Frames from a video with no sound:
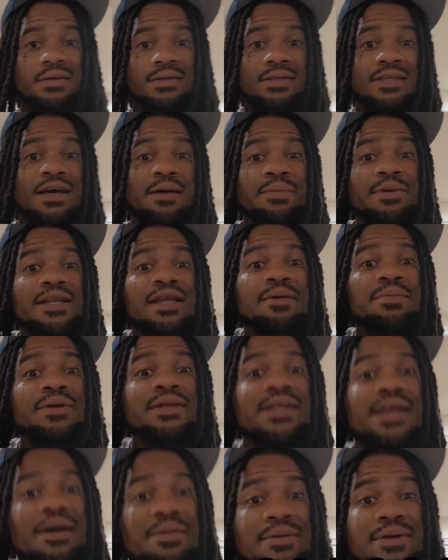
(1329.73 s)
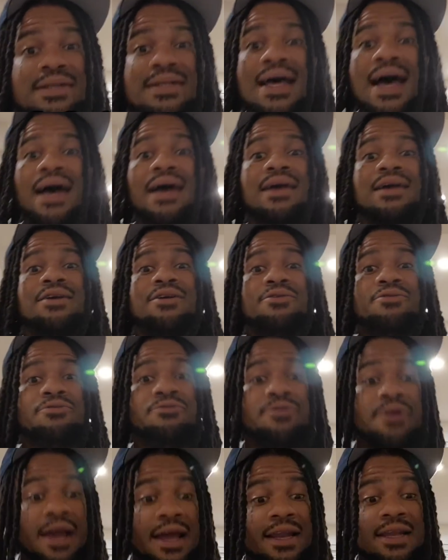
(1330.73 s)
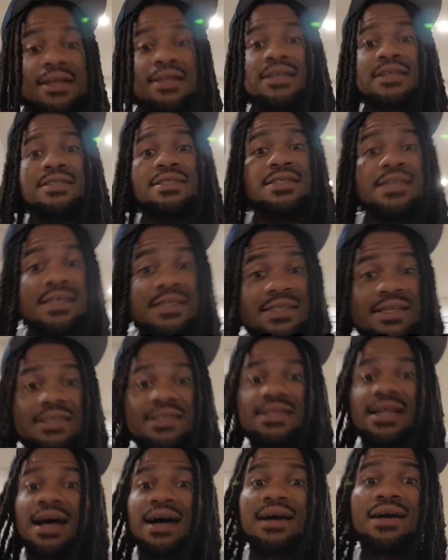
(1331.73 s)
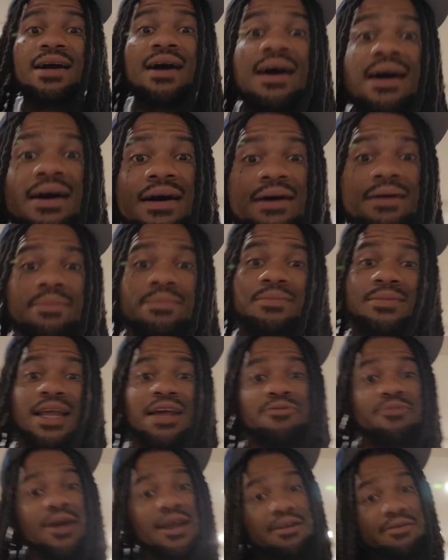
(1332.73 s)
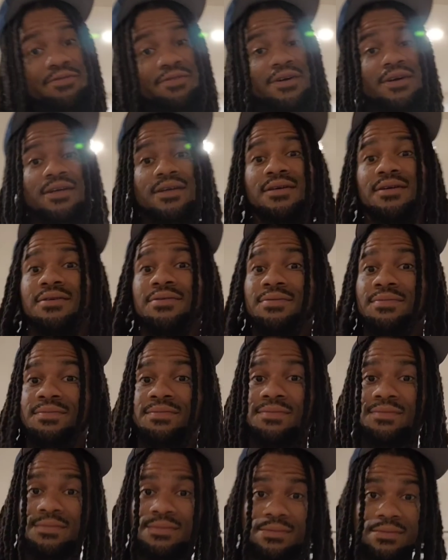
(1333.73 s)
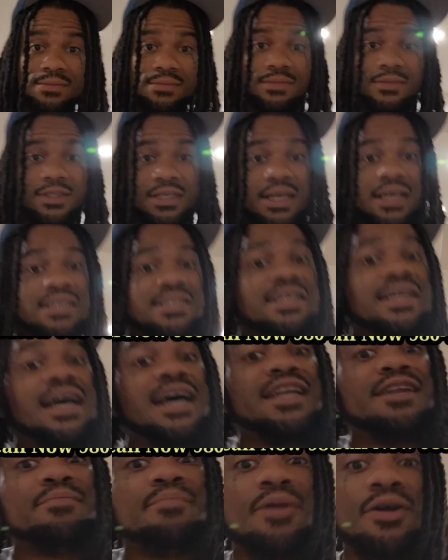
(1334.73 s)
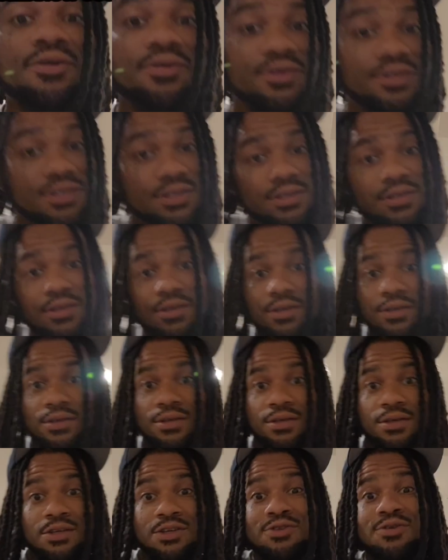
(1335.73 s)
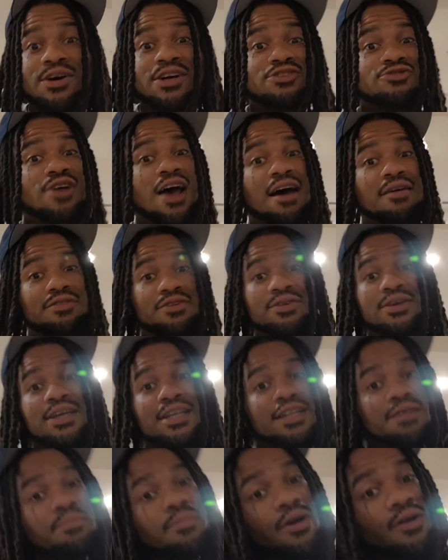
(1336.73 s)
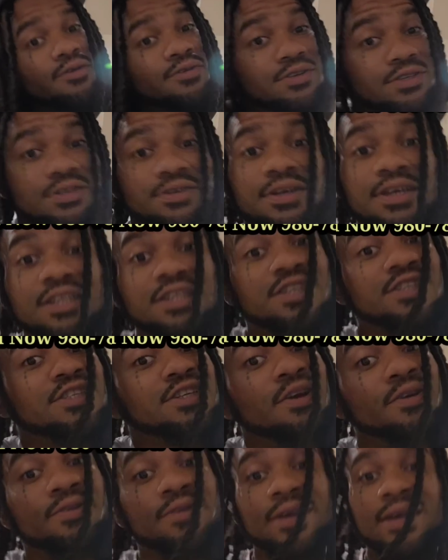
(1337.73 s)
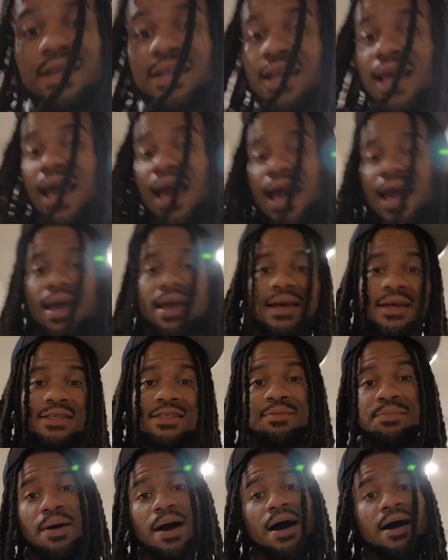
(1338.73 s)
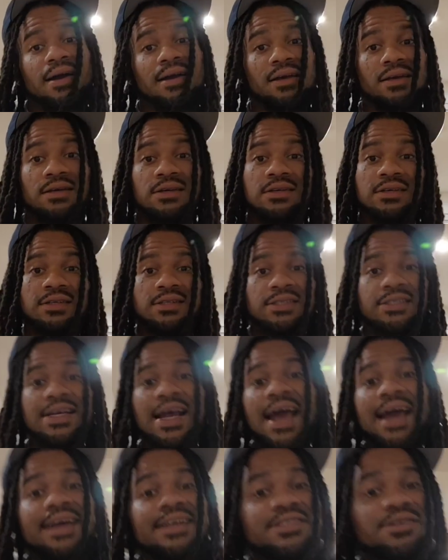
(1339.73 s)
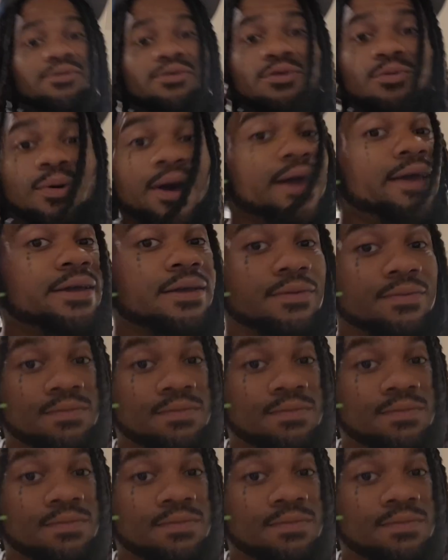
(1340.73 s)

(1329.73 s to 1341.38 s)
www.readylogistics.com. They ready for you. And she got the merch. You her driver, you get the merch, you get the shirt, you get the hat, toboggan. Jacket's on the way.